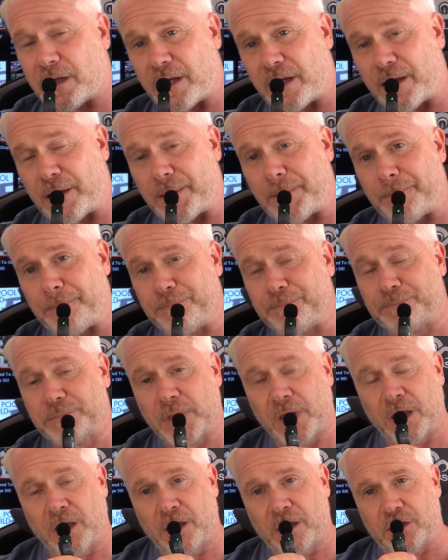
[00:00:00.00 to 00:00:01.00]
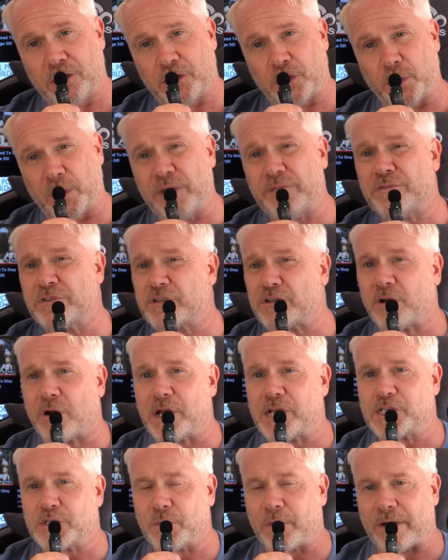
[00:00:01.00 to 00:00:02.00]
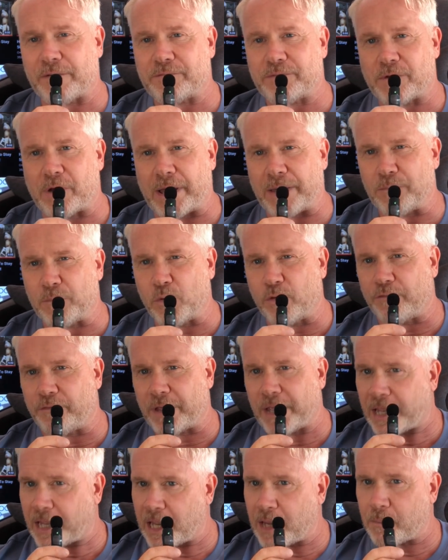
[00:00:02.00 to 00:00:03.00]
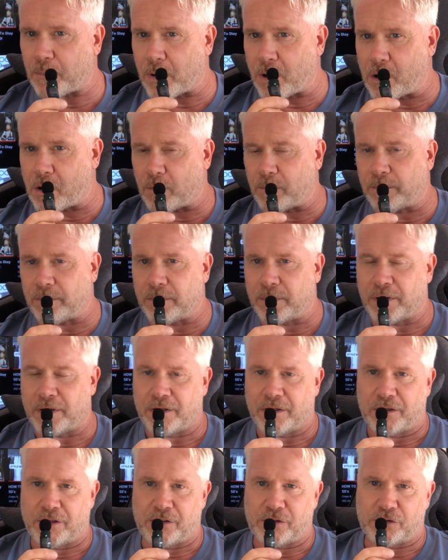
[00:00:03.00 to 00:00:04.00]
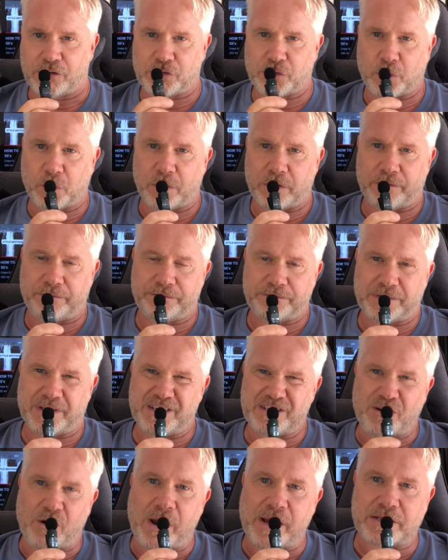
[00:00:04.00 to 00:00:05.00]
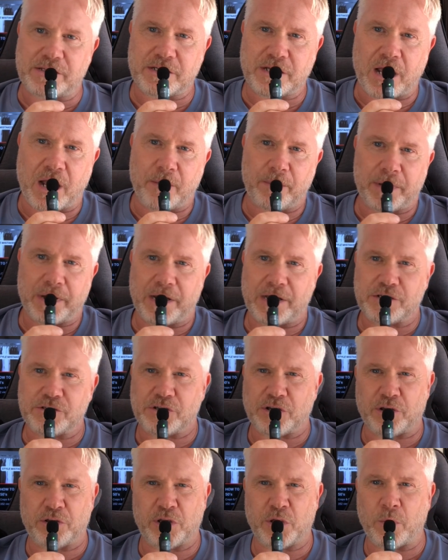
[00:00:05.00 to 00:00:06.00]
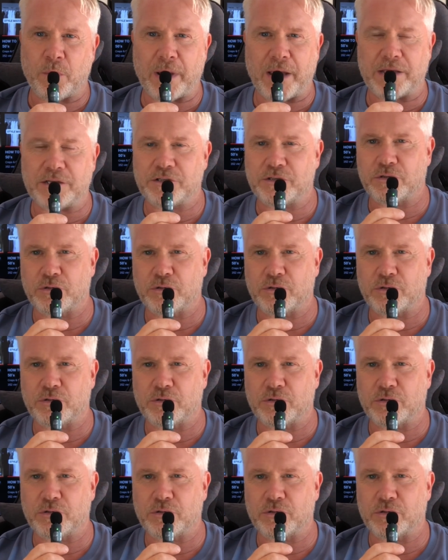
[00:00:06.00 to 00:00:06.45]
you even started to have like more of a hip hop sort of designs coming in. So you had